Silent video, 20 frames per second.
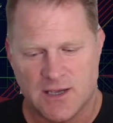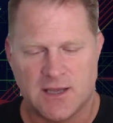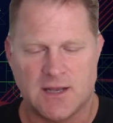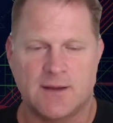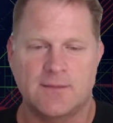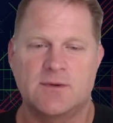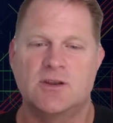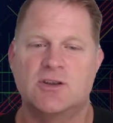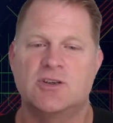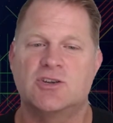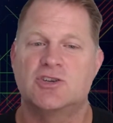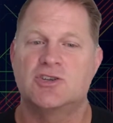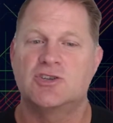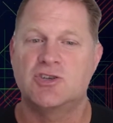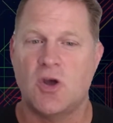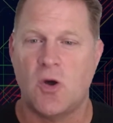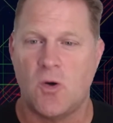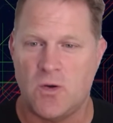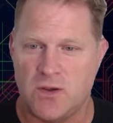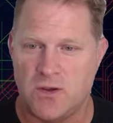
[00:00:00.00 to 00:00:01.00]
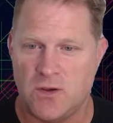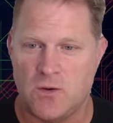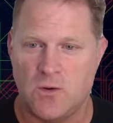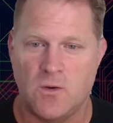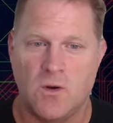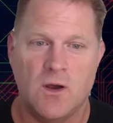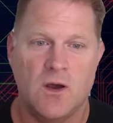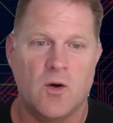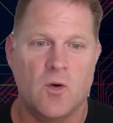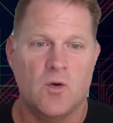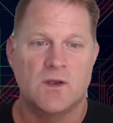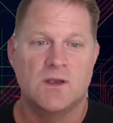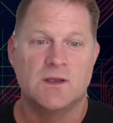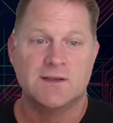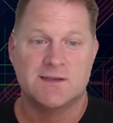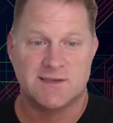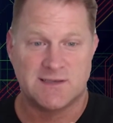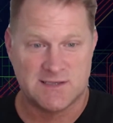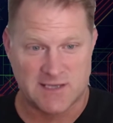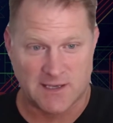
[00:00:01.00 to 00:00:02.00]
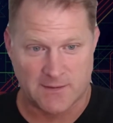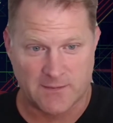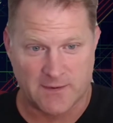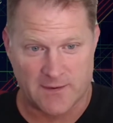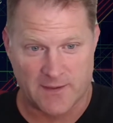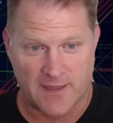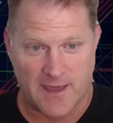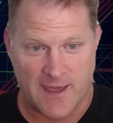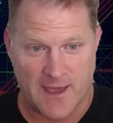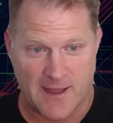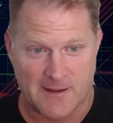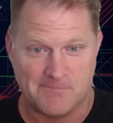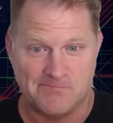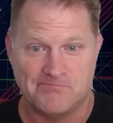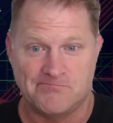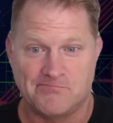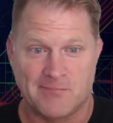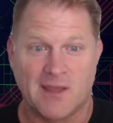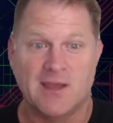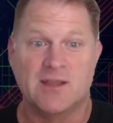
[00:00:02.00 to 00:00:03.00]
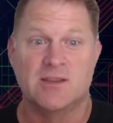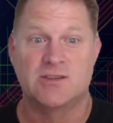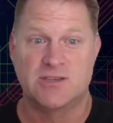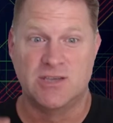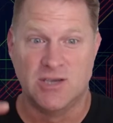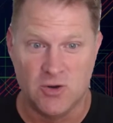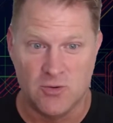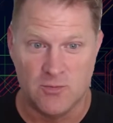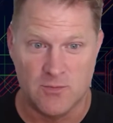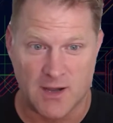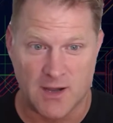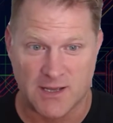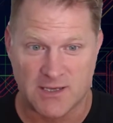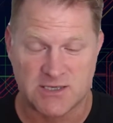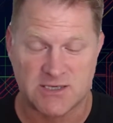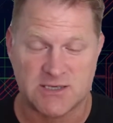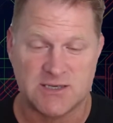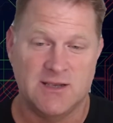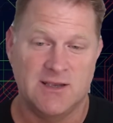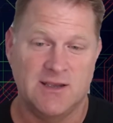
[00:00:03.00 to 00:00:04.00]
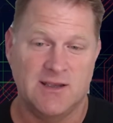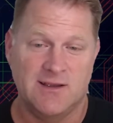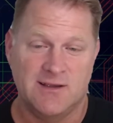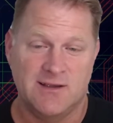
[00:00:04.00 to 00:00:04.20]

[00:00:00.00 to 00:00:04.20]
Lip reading: And I'm going to show you some of that too much